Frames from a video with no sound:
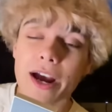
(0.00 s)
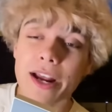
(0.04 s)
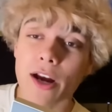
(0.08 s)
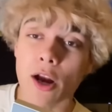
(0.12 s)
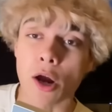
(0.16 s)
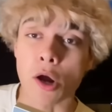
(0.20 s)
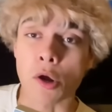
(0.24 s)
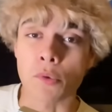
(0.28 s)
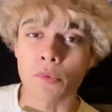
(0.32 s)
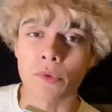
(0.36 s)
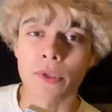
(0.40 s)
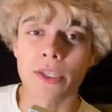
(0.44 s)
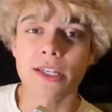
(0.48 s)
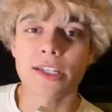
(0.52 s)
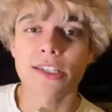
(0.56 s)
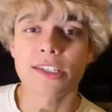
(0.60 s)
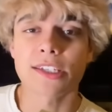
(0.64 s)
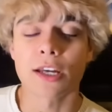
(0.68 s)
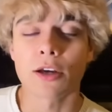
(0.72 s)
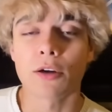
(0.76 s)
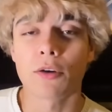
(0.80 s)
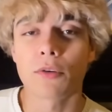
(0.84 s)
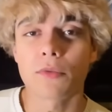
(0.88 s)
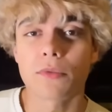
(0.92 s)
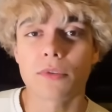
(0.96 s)
only,
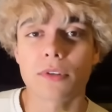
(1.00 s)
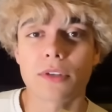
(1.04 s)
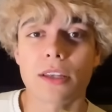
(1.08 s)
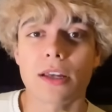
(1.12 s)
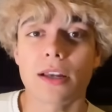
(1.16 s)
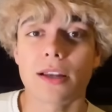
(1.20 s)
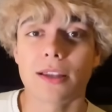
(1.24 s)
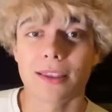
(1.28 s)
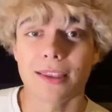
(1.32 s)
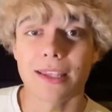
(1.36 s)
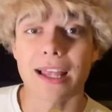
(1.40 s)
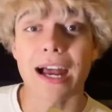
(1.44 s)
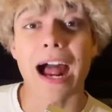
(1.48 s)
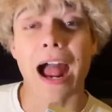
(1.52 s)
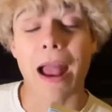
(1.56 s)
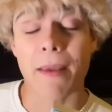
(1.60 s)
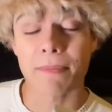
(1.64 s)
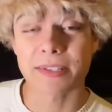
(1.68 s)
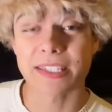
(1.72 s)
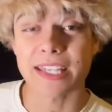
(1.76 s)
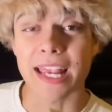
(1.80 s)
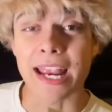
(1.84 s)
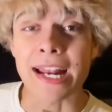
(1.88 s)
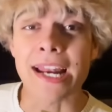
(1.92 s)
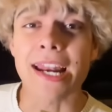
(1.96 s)
so I'm
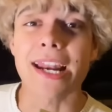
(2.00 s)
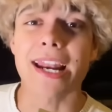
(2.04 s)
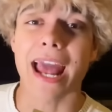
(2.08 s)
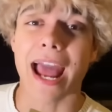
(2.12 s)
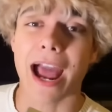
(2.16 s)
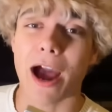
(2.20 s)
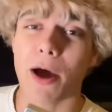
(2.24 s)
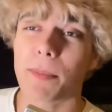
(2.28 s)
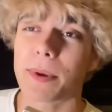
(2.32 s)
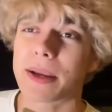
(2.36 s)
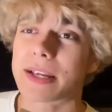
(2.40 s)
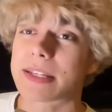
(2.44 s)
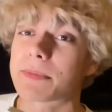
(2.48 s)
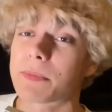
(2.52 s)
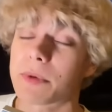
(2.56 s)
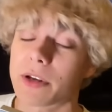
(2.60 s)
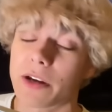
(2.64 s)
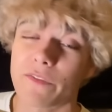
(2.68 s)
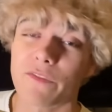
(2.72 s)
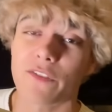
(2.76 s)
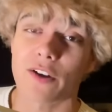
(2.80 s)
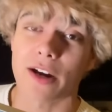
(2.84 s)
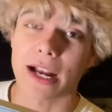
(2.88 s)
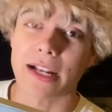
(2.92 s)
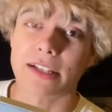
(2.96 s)
saying it now because I'm gonna
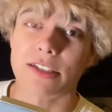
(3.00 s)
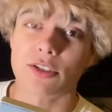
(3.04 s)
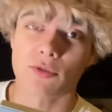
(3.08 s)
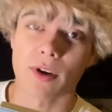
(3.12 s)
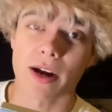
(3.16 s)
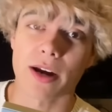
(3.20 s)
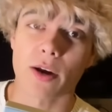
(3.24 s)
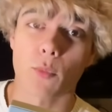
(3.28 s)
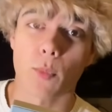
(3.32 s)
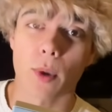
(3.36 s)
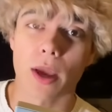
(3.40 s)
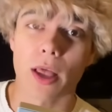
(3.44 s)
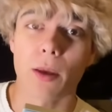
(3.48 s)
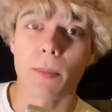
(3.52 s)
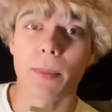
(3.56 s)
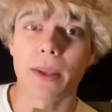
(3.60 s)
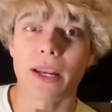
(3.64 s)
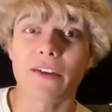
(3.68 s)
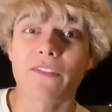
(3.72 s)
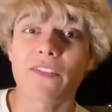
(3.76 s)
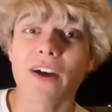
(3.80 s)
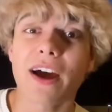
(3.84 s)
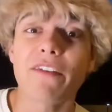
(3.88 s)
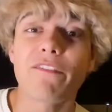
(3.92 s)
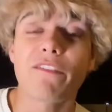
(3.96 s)
forget to write a will. But
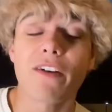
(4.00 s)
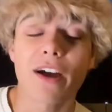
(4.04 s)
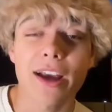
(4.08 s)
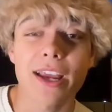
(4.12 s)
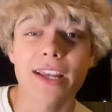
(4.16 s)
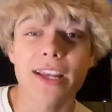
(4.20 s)
if I fucking